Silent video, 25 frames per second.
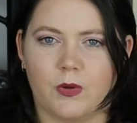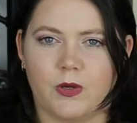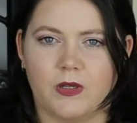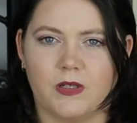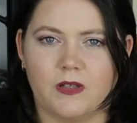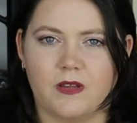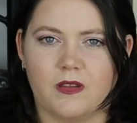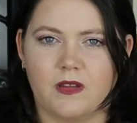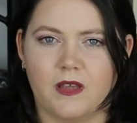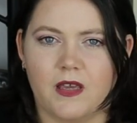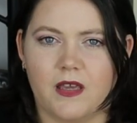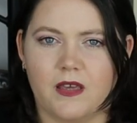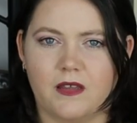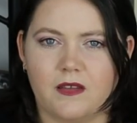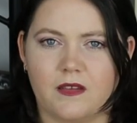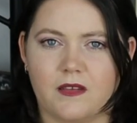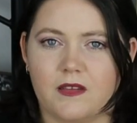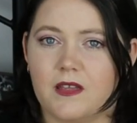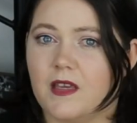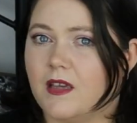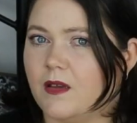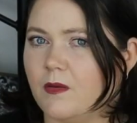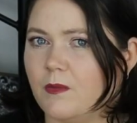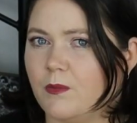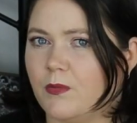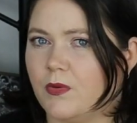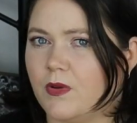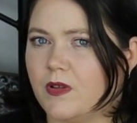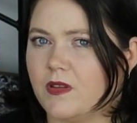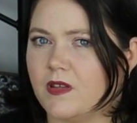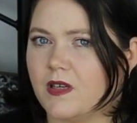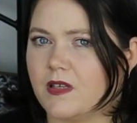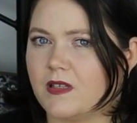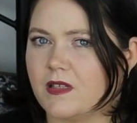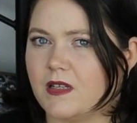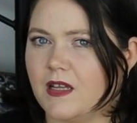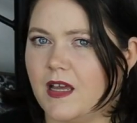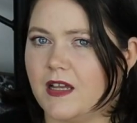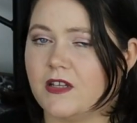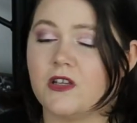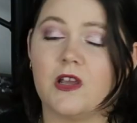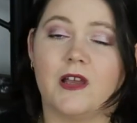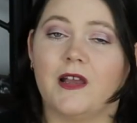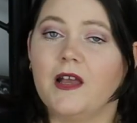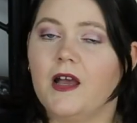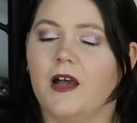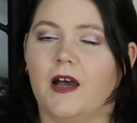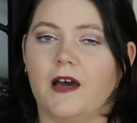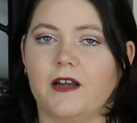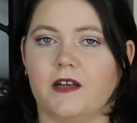Princess? Yeah, Princess Lash.
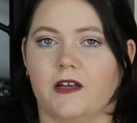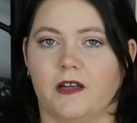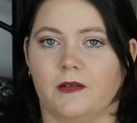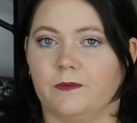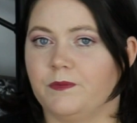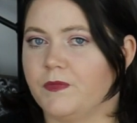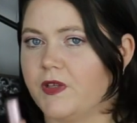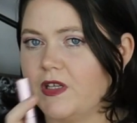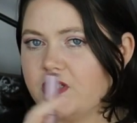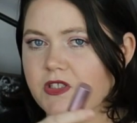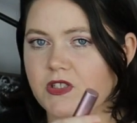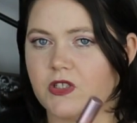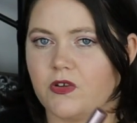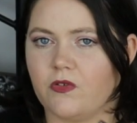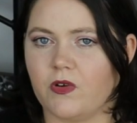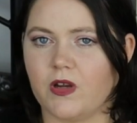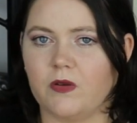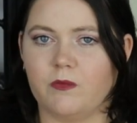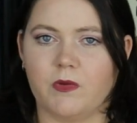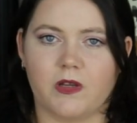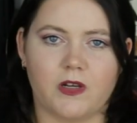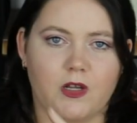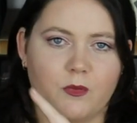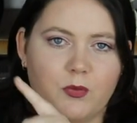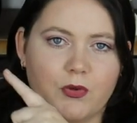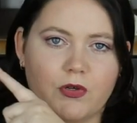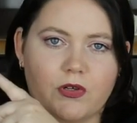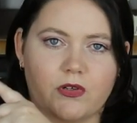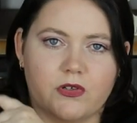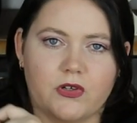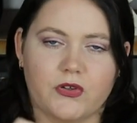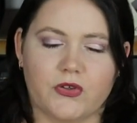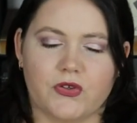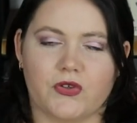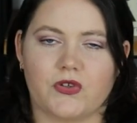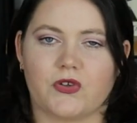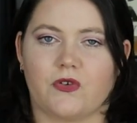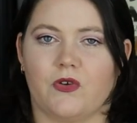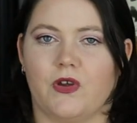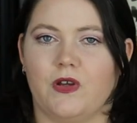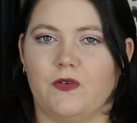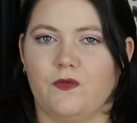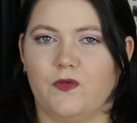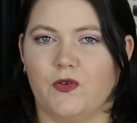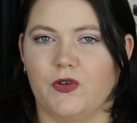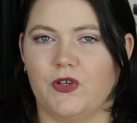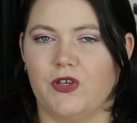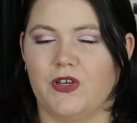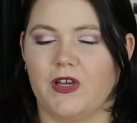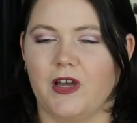I don't know. It's the green one. I'll put it on the
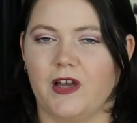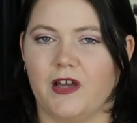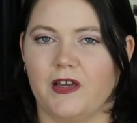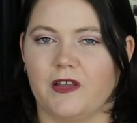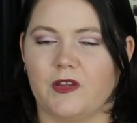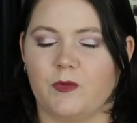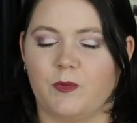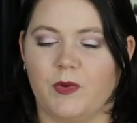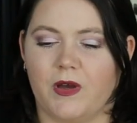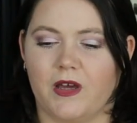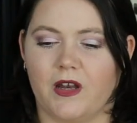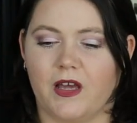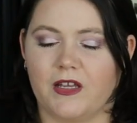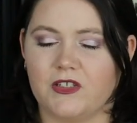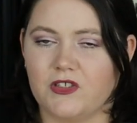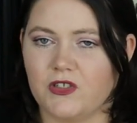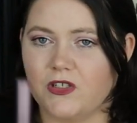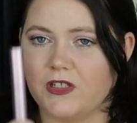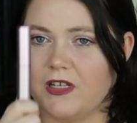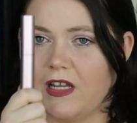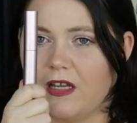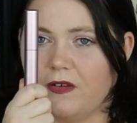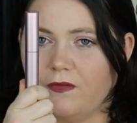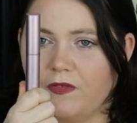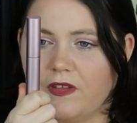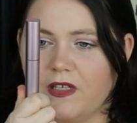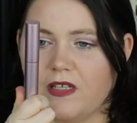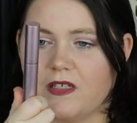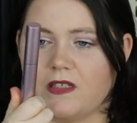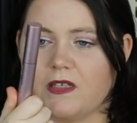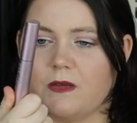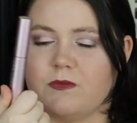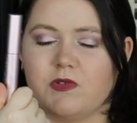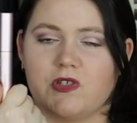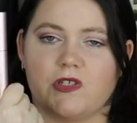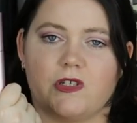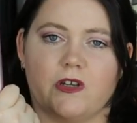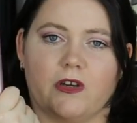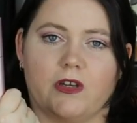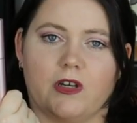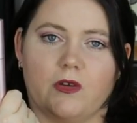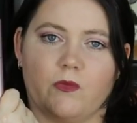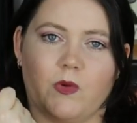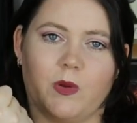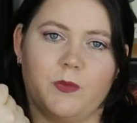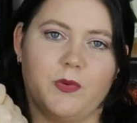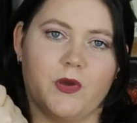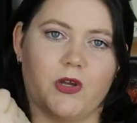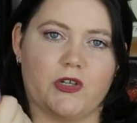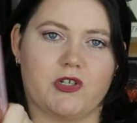screen for you guys, but I do love this. I'm just not going
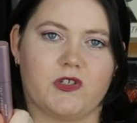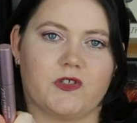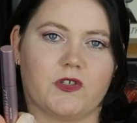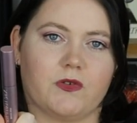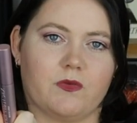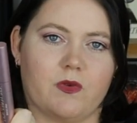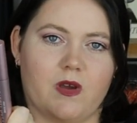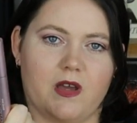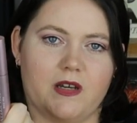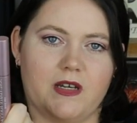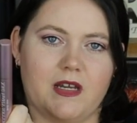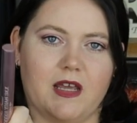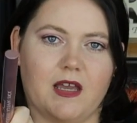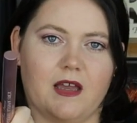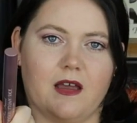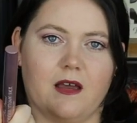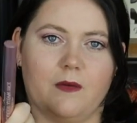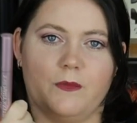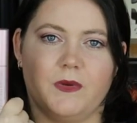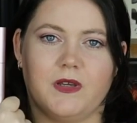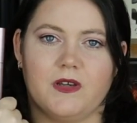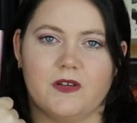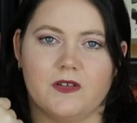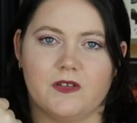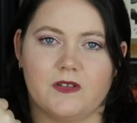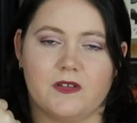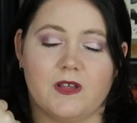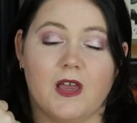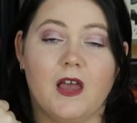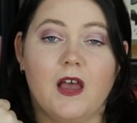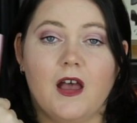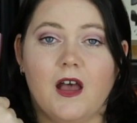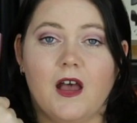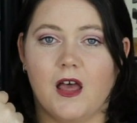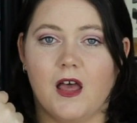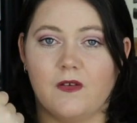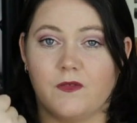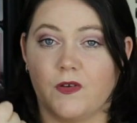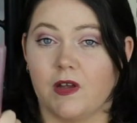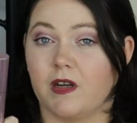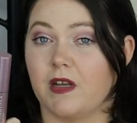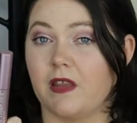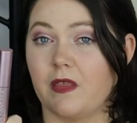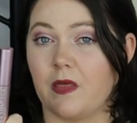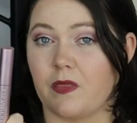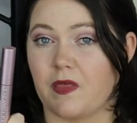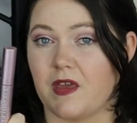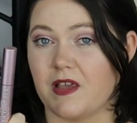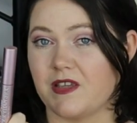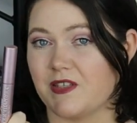to repurchase it right now because I've got
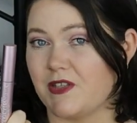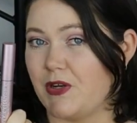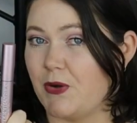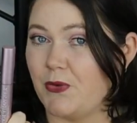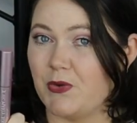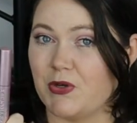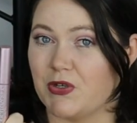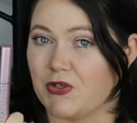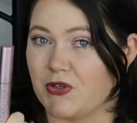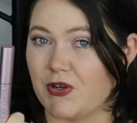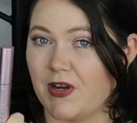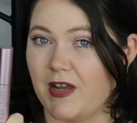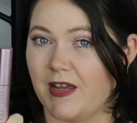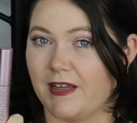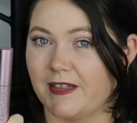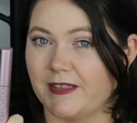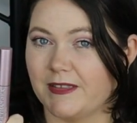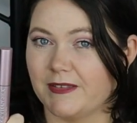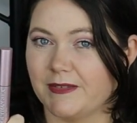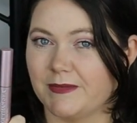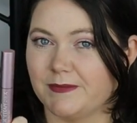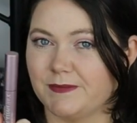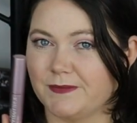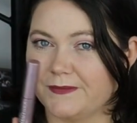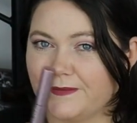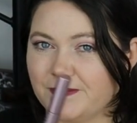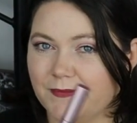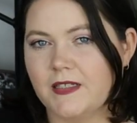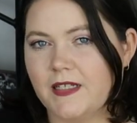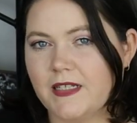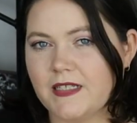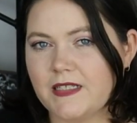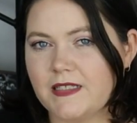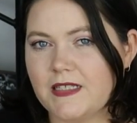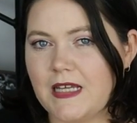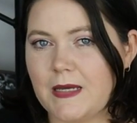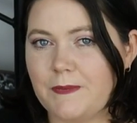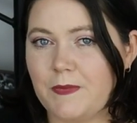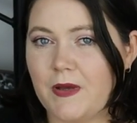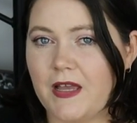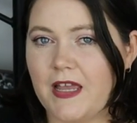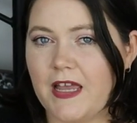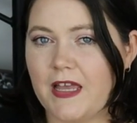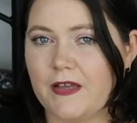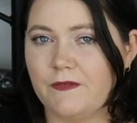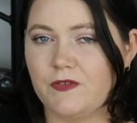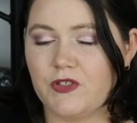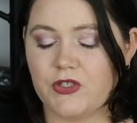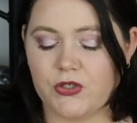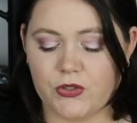other things that I want to try. Next up, I
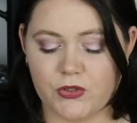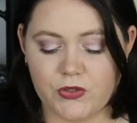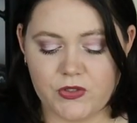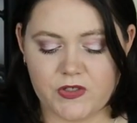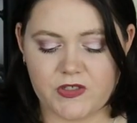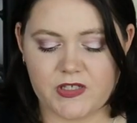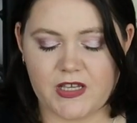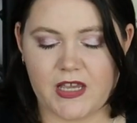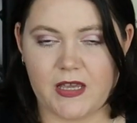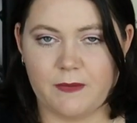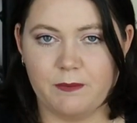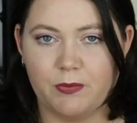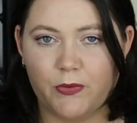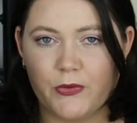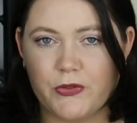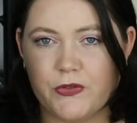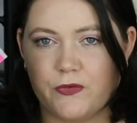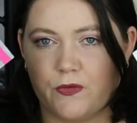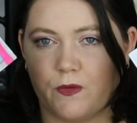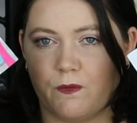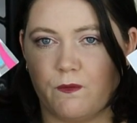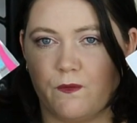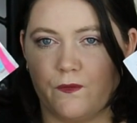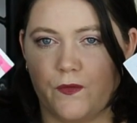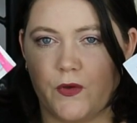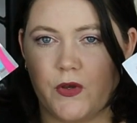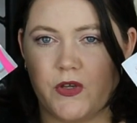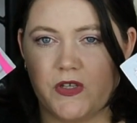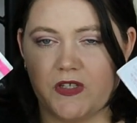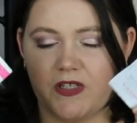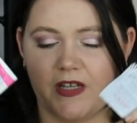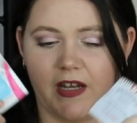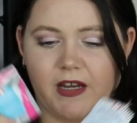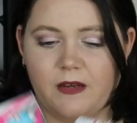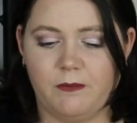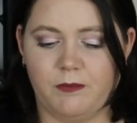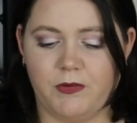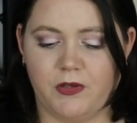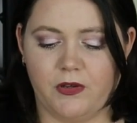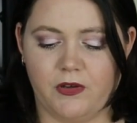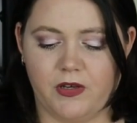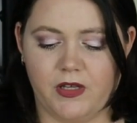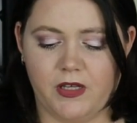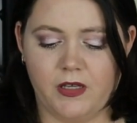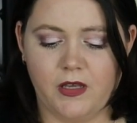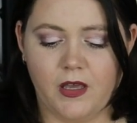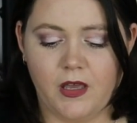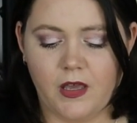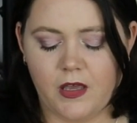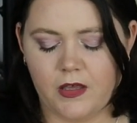have two samples from First Aid
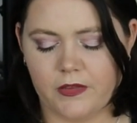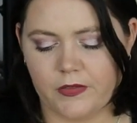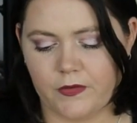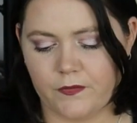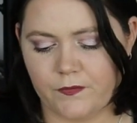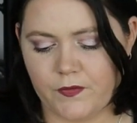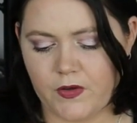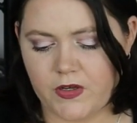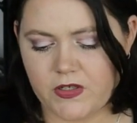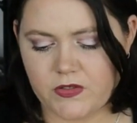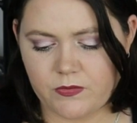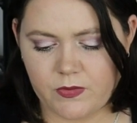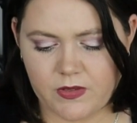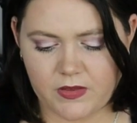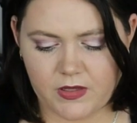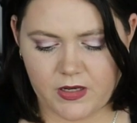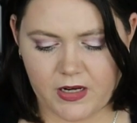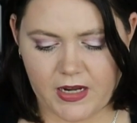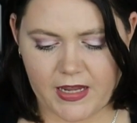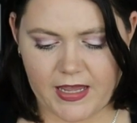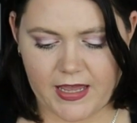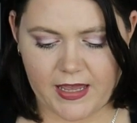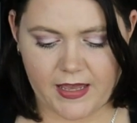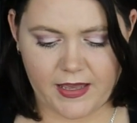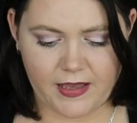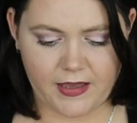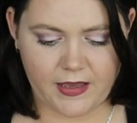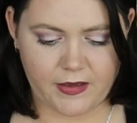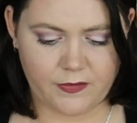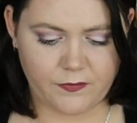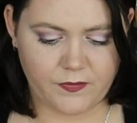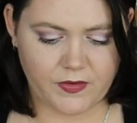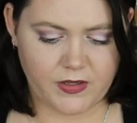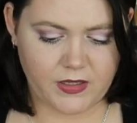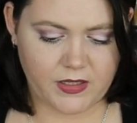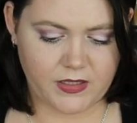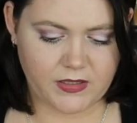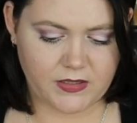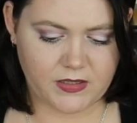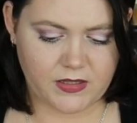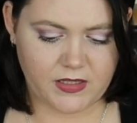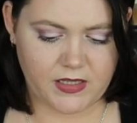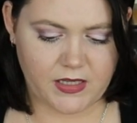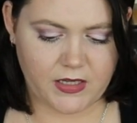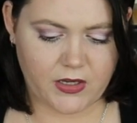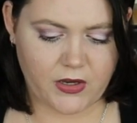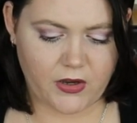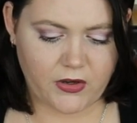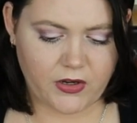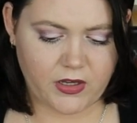Beauty. The first one that I have is
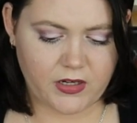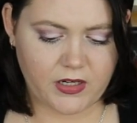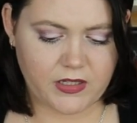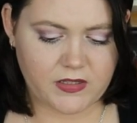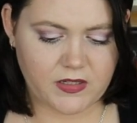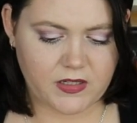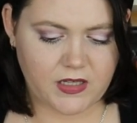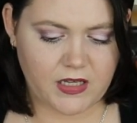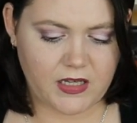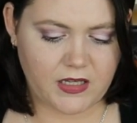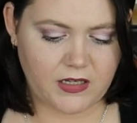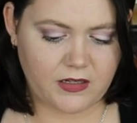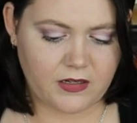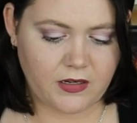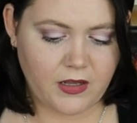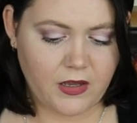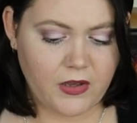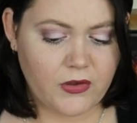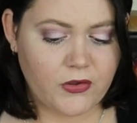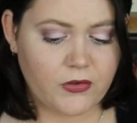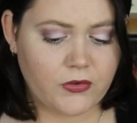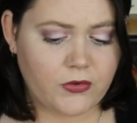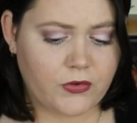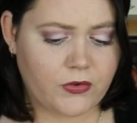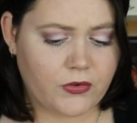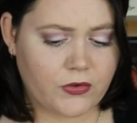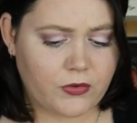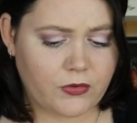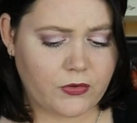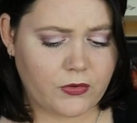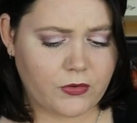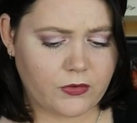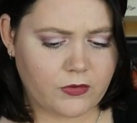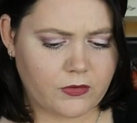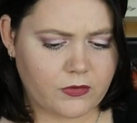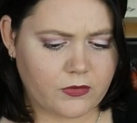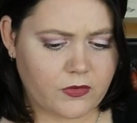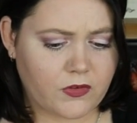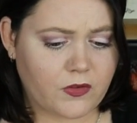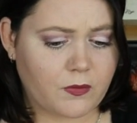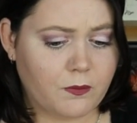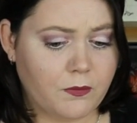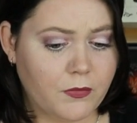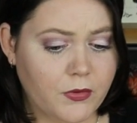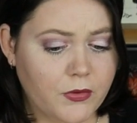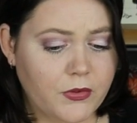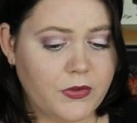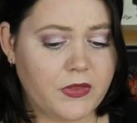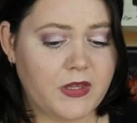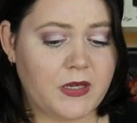the Coconut Skin
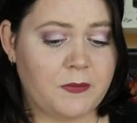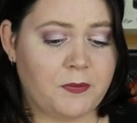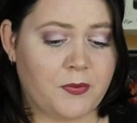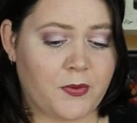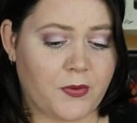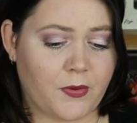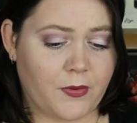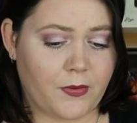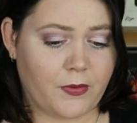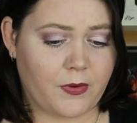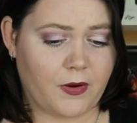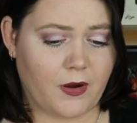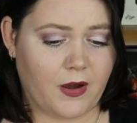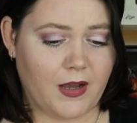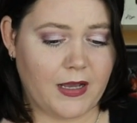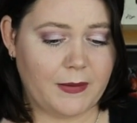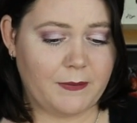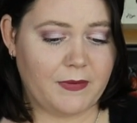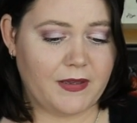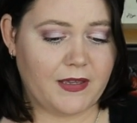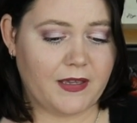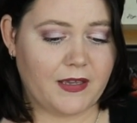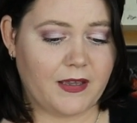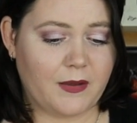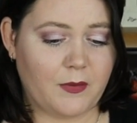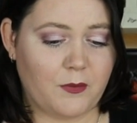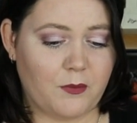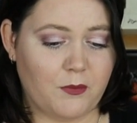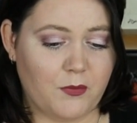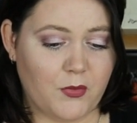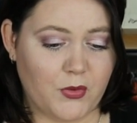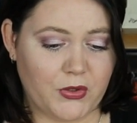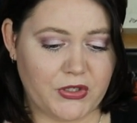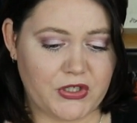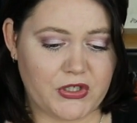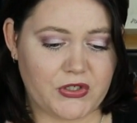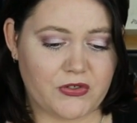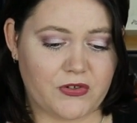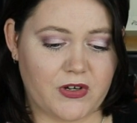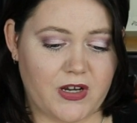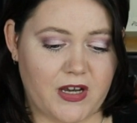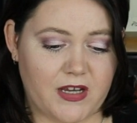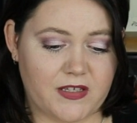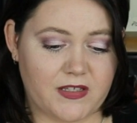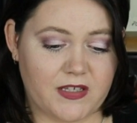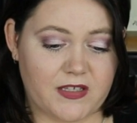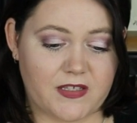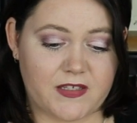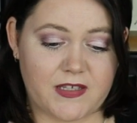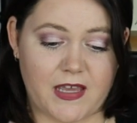Smoothie Priming
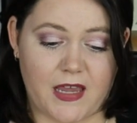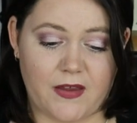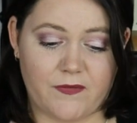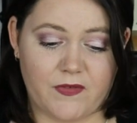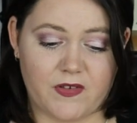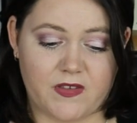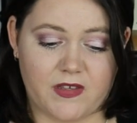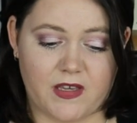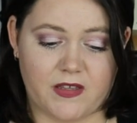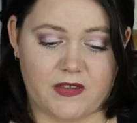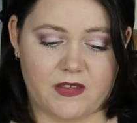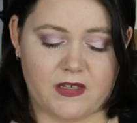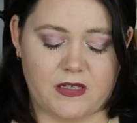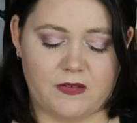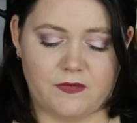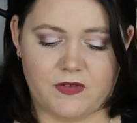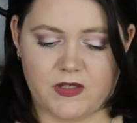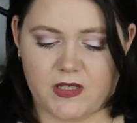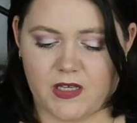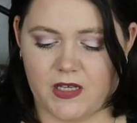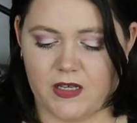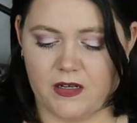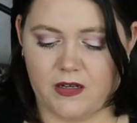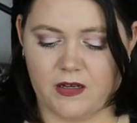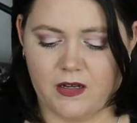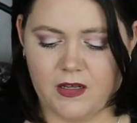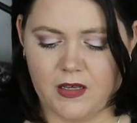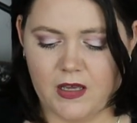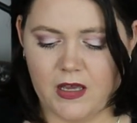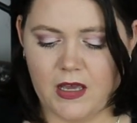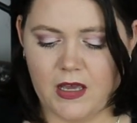Moisturizer, safe for sensitive skin.